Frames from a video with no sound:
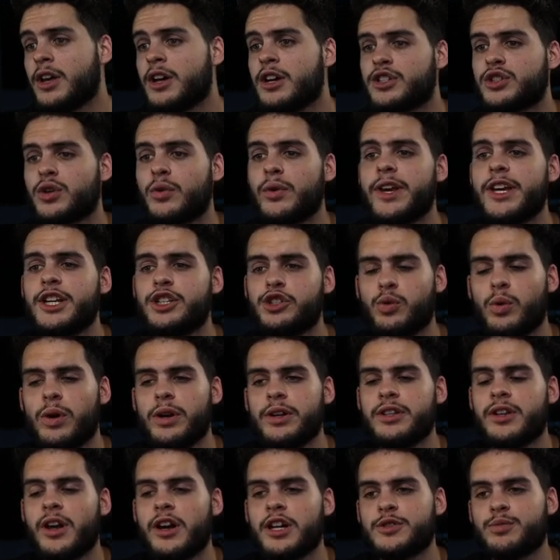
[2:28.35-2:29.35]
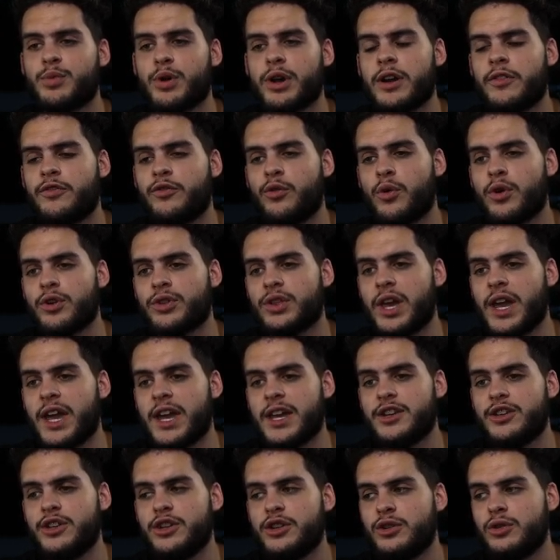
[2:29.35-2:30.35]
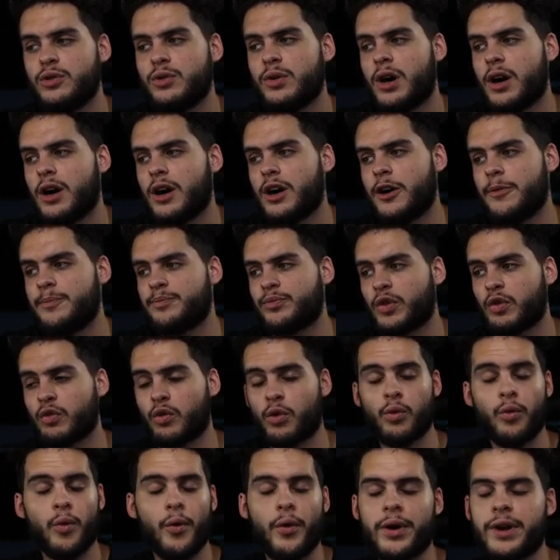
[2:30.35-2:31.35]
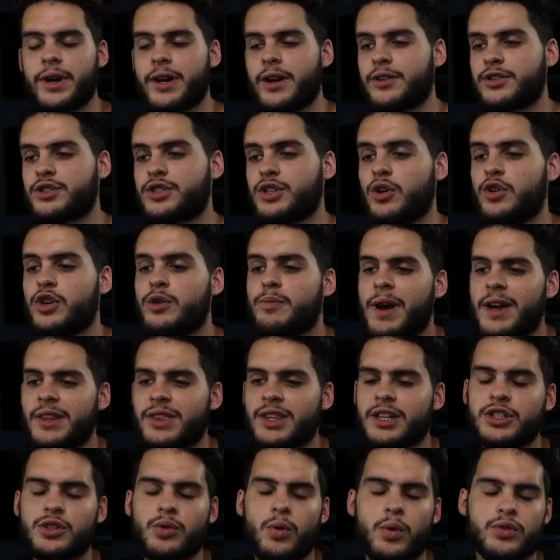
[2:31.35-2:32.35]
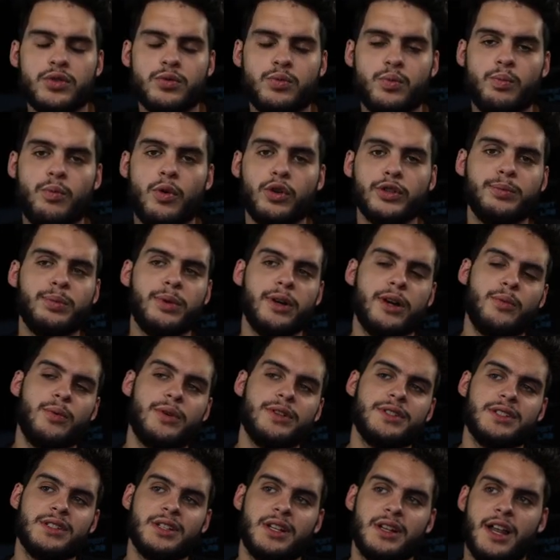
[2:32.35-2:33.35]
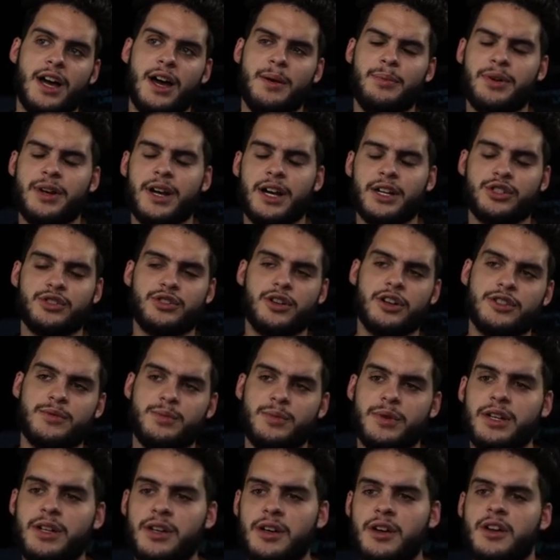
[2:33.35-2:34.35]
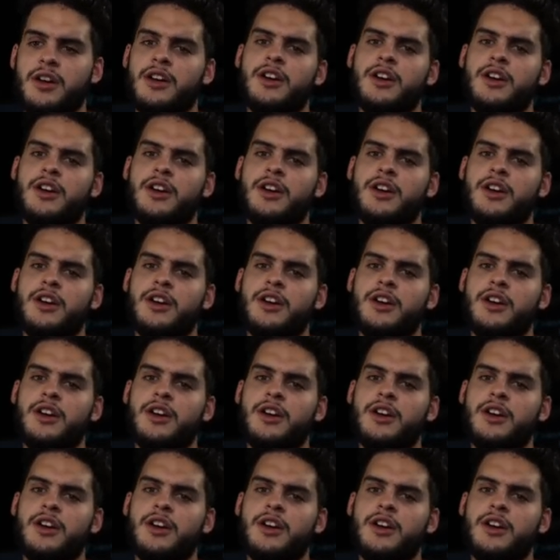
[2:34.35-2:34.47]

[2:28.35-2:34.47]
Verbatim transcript: So each one does bring forth a new um, reward here. So you might think two hundred multiplayer wins is a lot, but guys, trust me.